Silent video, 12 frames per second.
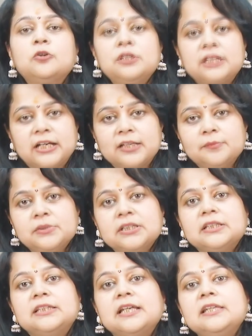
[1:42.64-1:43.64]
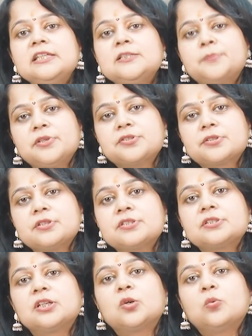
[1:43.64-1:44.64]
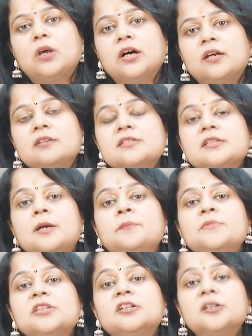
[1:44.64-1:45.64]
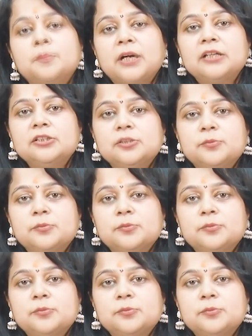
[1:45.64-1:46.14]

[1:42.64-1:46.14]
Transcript: on time that these patients require some third party